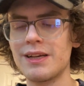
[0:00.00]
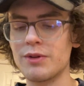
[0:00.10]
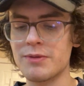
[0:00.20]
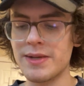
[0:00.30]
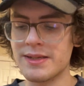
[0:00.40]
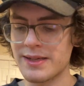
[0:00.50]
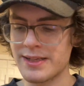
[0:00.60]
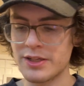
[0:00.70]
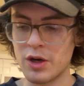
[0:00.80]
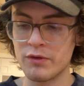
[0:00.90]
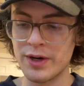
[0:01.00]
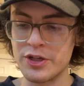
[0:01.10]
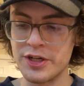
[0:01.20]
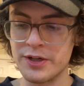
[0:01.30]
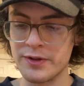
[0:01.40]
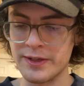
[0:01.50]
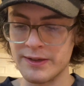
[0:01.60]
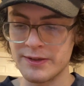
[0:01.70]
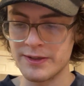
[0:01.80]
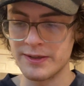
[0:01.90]
which means I tend to over-engineer
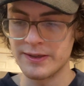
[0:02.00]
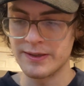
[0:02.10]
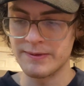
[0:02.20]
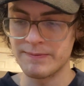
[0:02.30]
things and